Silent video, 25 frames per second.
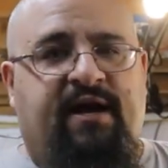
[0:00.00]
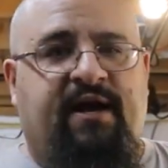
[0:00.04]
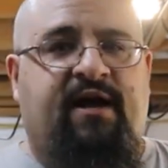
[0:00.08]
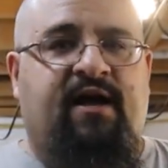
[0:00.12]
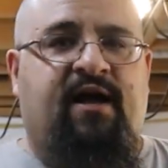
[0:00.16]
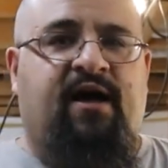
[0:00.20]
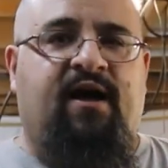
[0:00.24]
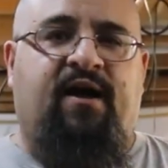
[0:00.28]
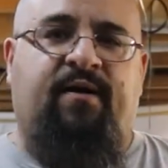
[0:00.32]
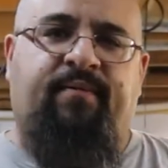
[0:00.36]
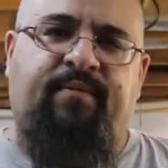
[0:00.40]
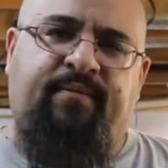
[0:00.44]
dot
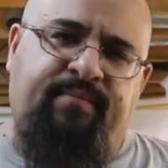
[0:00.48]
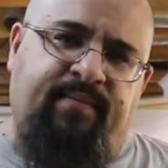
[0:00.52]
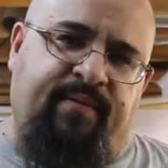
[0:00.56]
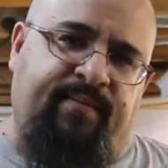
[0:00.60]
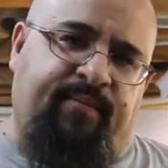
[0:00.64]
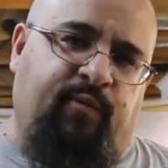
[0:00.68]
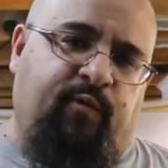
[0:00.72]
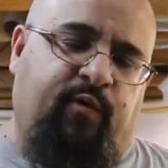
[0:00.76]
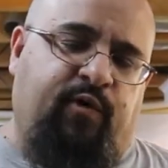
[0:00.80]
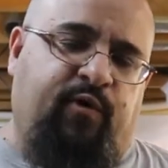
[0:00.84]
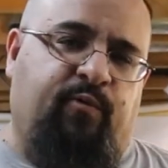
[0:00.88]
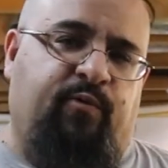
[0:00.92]
com and
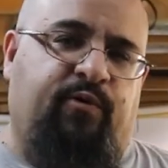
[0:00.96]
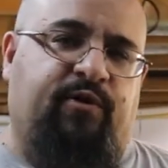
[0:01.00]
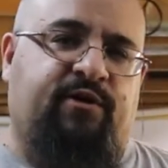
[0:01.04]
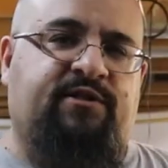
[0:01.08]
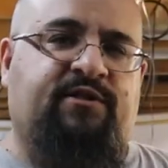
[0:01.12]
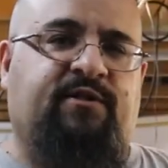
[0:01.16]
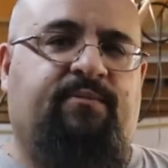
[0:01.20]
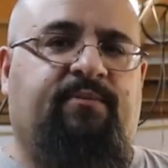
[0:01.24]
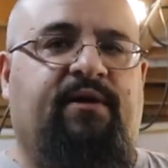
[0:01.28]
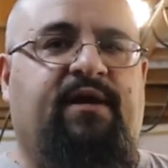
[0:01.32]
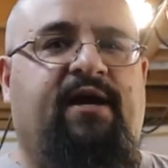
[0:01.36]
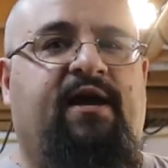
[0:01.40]
maybe we can
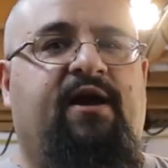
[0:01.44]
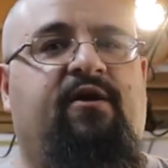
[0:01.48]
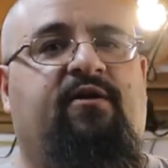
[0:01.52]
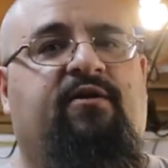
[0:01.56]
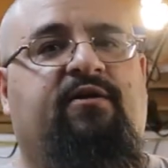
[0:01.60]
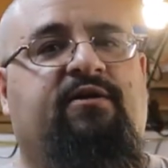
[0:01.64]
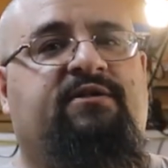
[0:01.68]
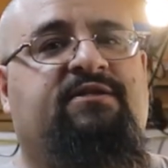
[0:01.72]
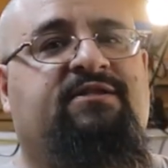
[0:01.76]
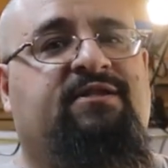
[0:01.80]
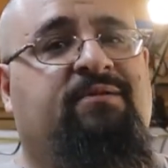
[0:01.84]
work something out.